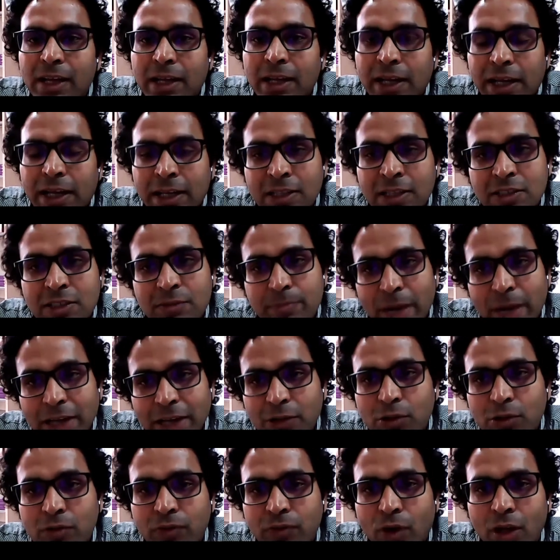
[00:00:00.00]
In spite
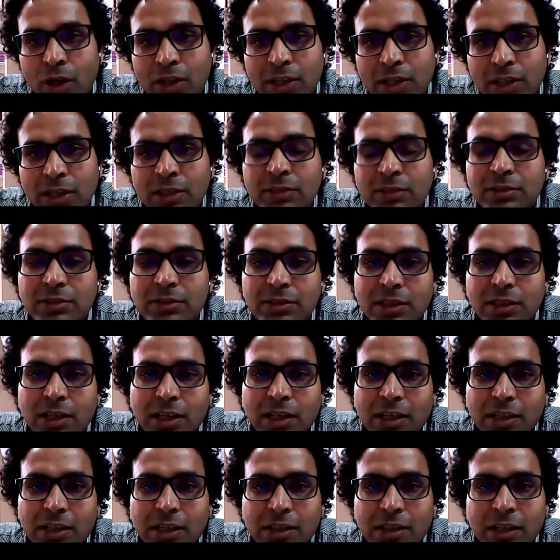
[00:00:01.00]
of all this,
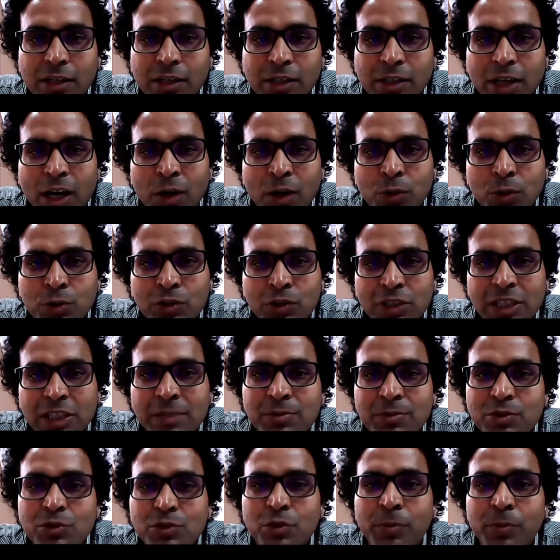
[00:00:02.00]
Netanyahu
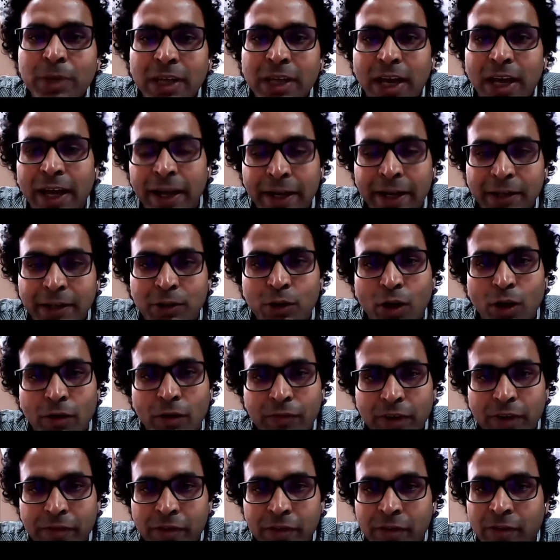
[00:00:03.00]
seems to be ahead of
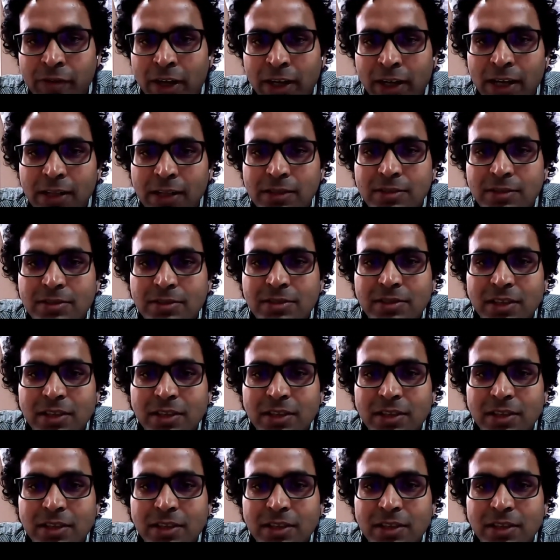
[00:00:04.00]
everyone else.